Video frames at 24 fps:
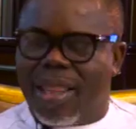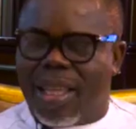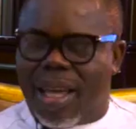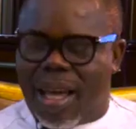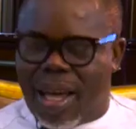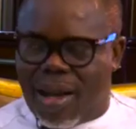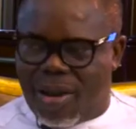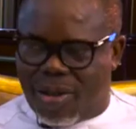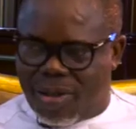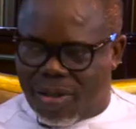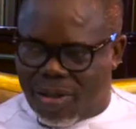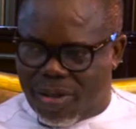in the
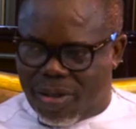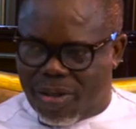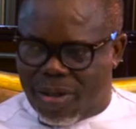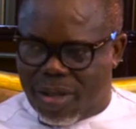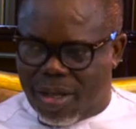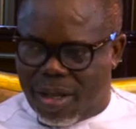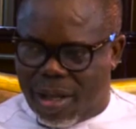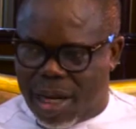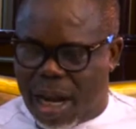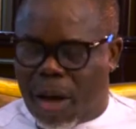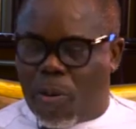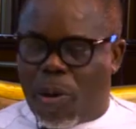house?
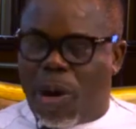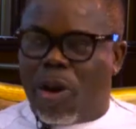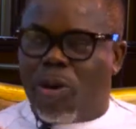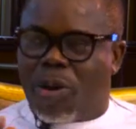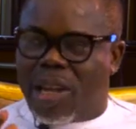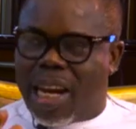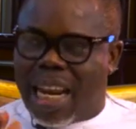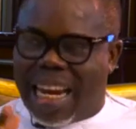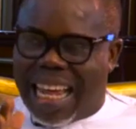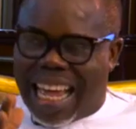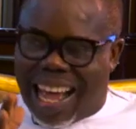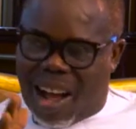Now, we're
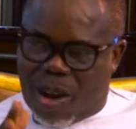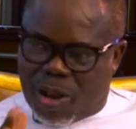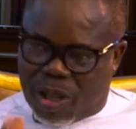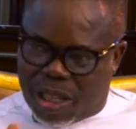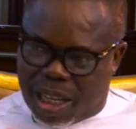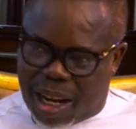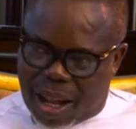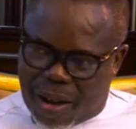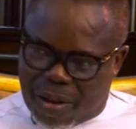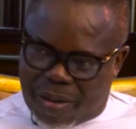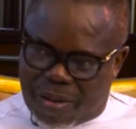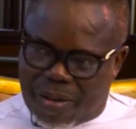looking at the house
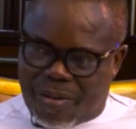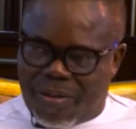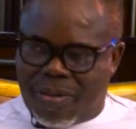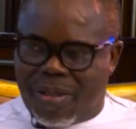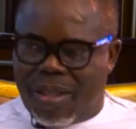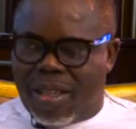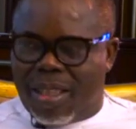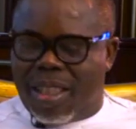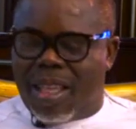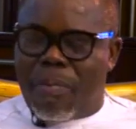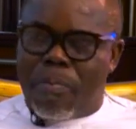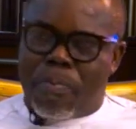now.
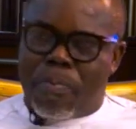The